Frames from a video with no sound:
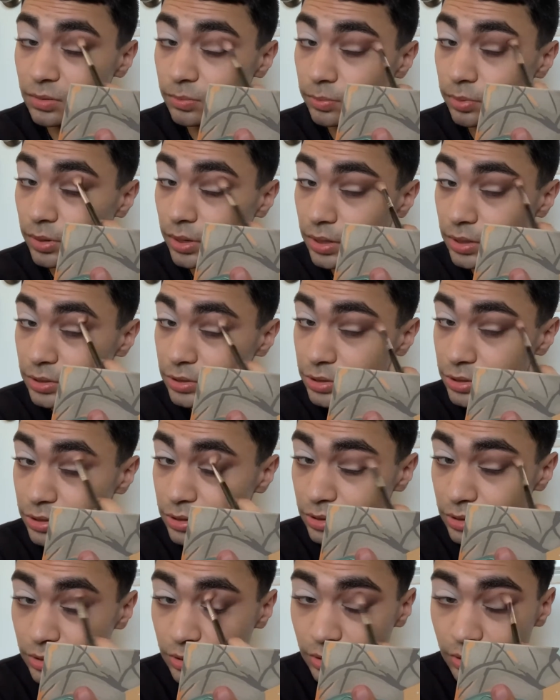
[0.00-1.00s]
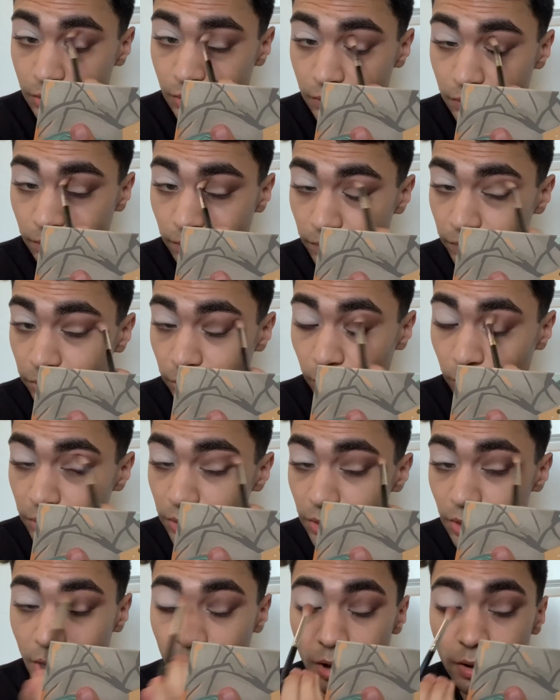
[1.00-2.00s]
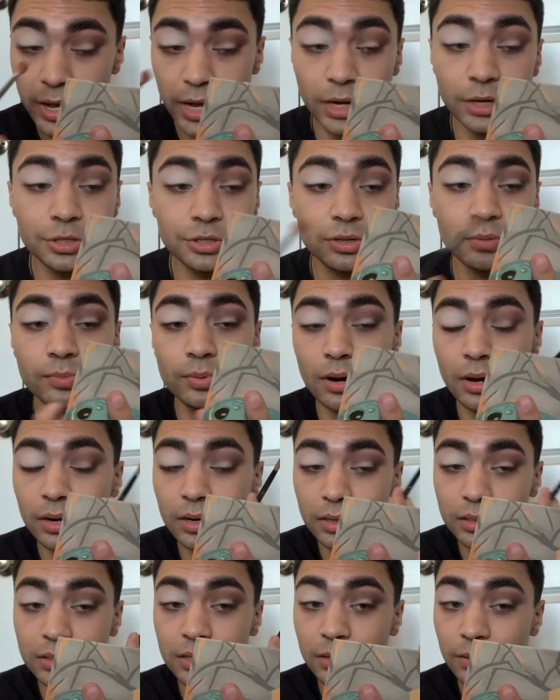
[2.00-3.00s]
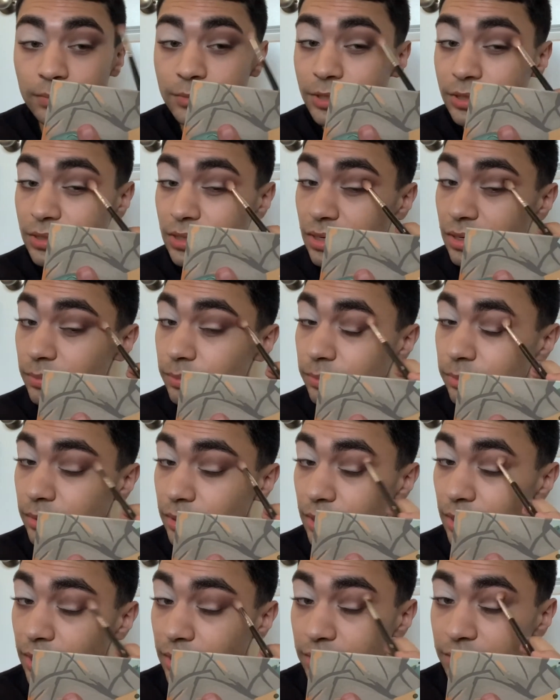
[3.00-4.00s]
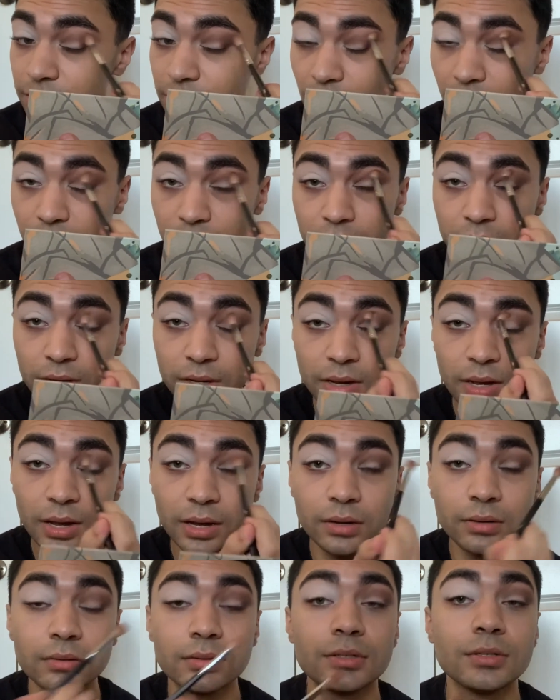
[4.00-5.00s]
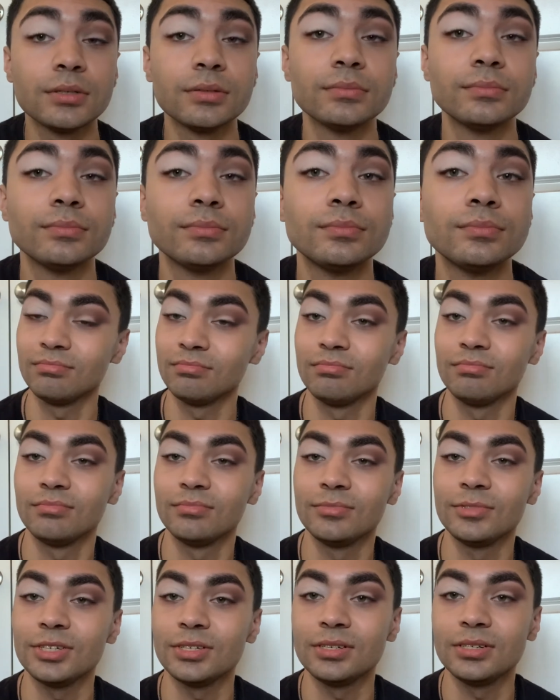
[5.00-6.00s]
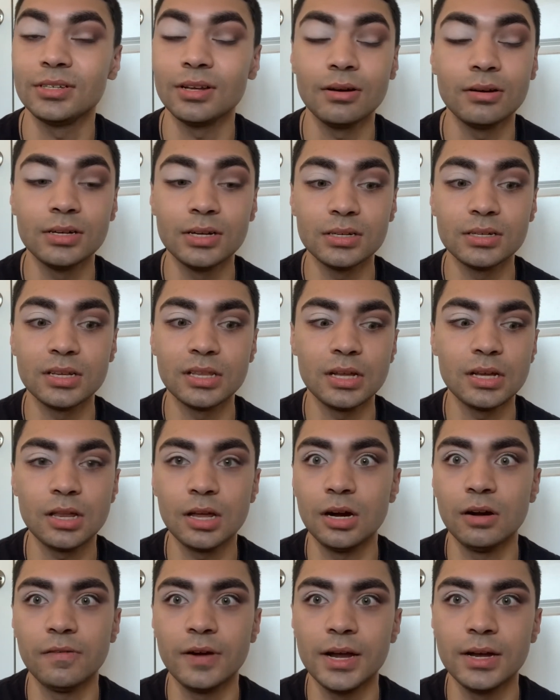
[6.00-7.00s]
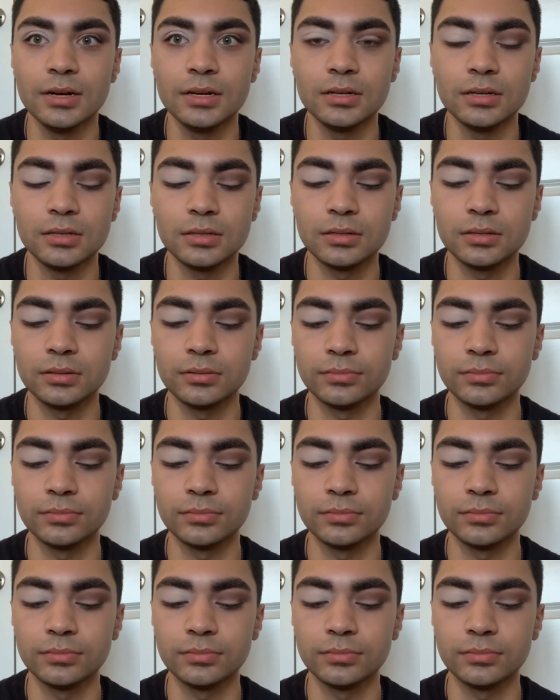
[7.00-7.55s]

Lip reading: brush with no extra product, and I'm just gonna blend everything out just so it doesn't look horrendous.